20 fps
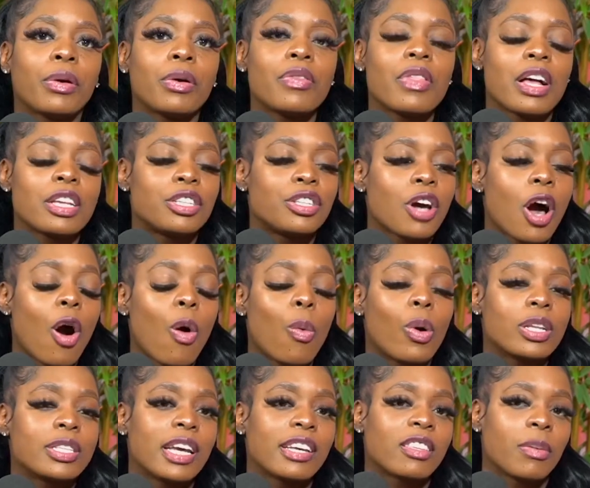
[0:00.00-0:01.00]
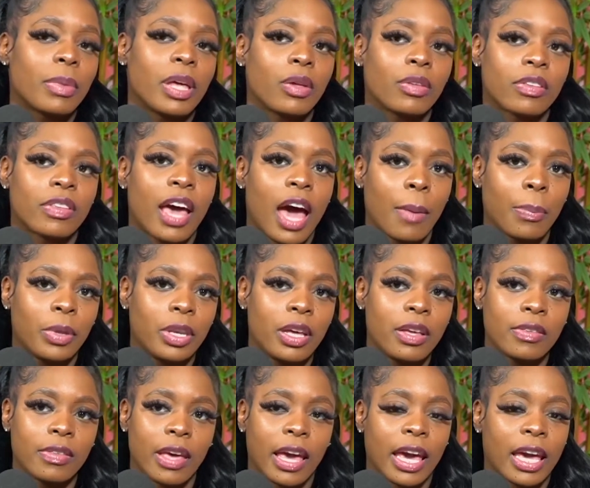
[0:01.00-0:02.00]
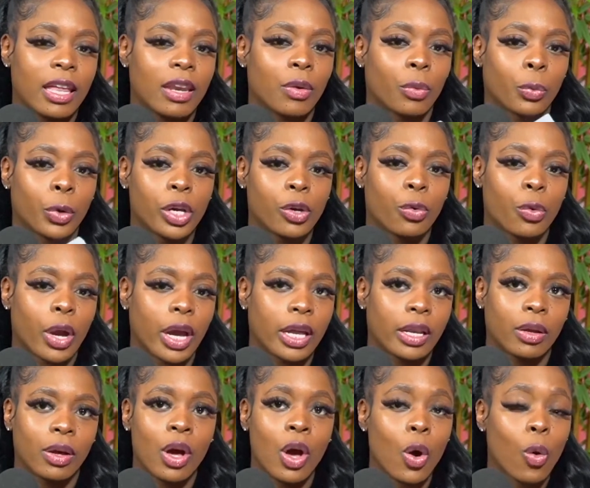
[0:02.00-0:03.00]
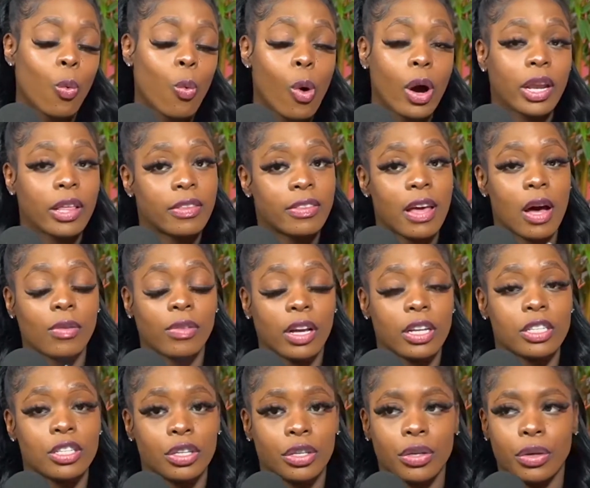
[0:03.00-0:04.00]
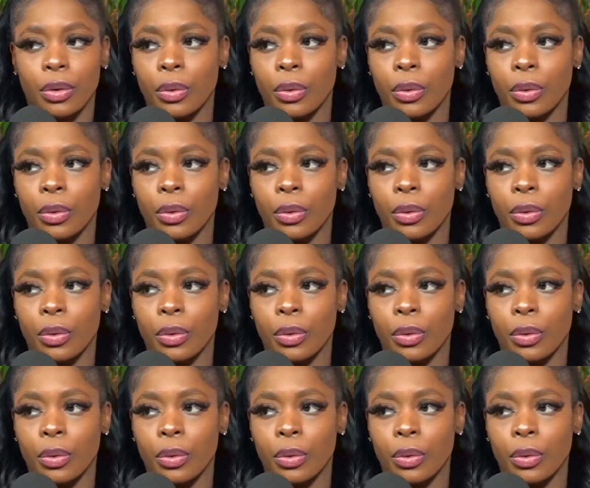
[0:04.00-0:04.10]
that y'all want to take somebody else's happiness and recreate what it sounds like to you.